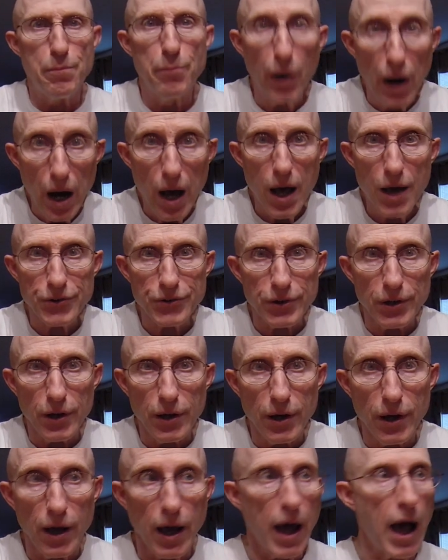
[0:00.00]
But
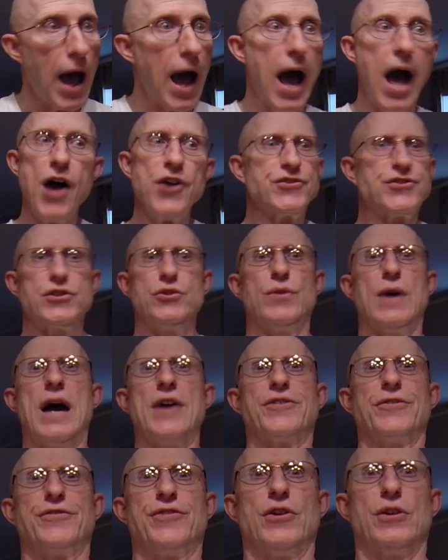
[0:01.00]
I still
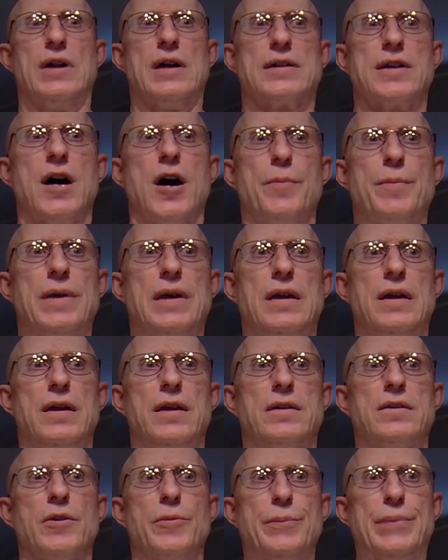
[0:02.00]
have to feel like I'll
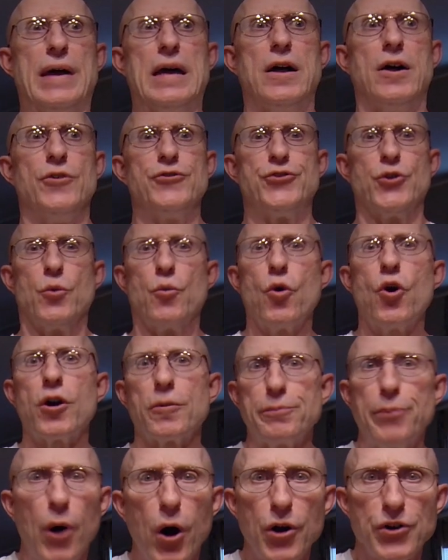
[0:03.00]
be compelled to
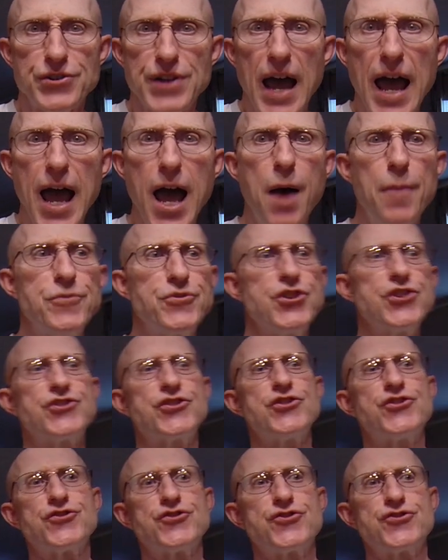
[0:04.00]
work part-time
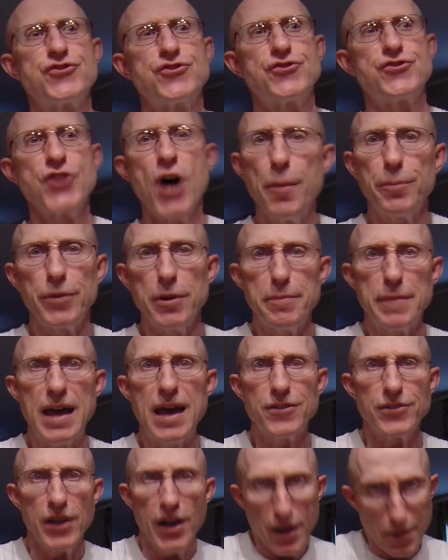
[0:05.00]
just to
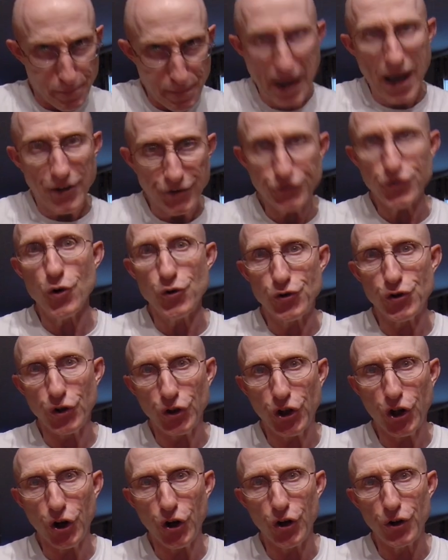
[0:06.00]
supplement my Social
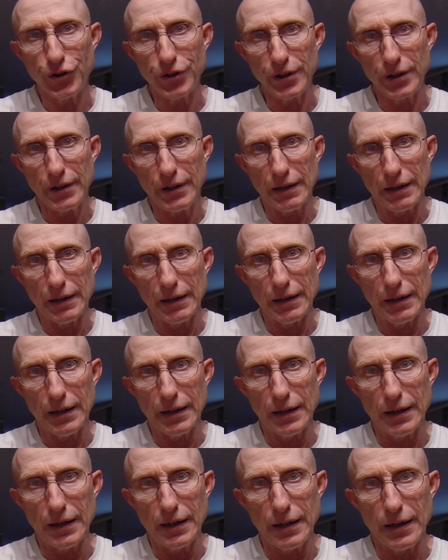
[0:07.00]
Security,
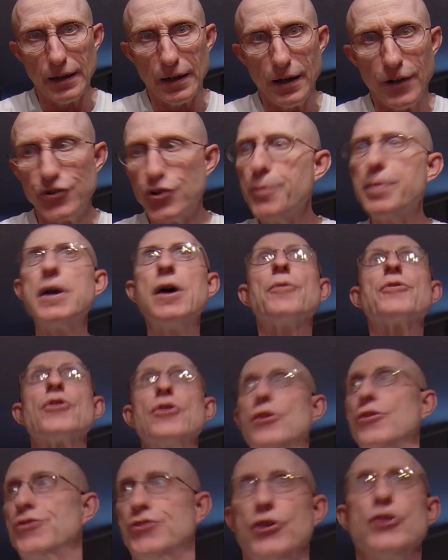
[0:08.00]
to be
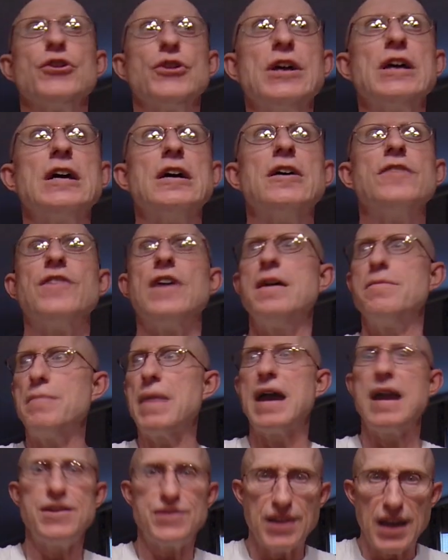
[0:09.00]
able to live and
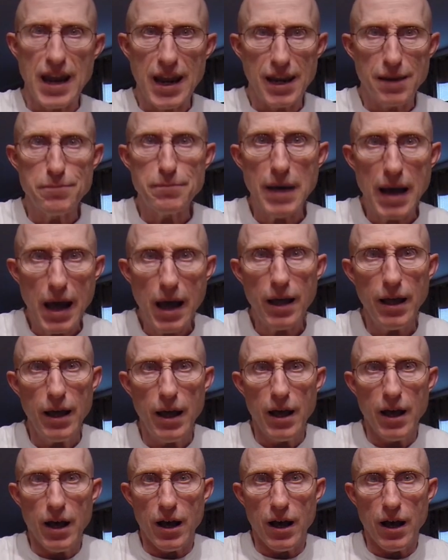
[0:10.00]
maintain my